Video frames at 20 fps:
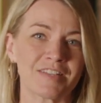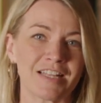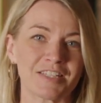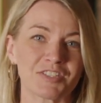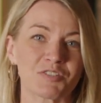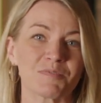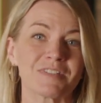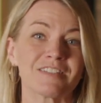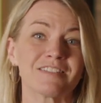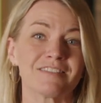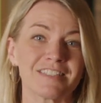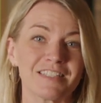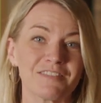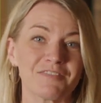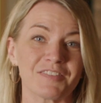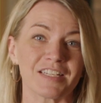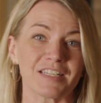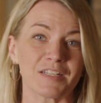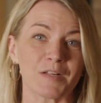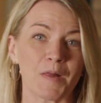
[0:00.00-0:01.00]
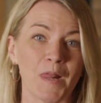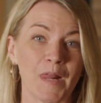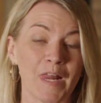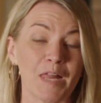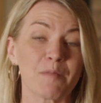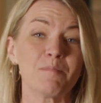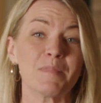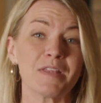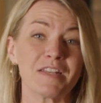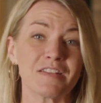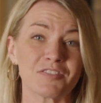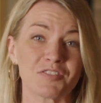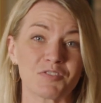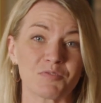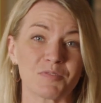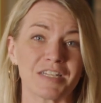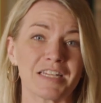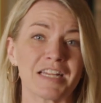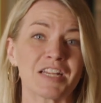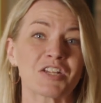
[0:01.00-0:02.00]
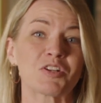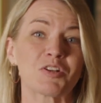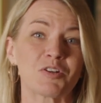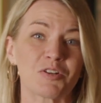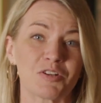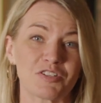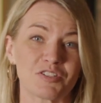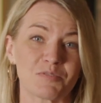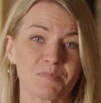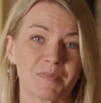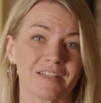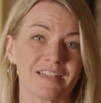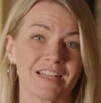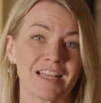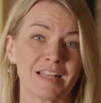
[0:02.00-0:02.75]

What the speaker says: that's receiving ministry, encouragement,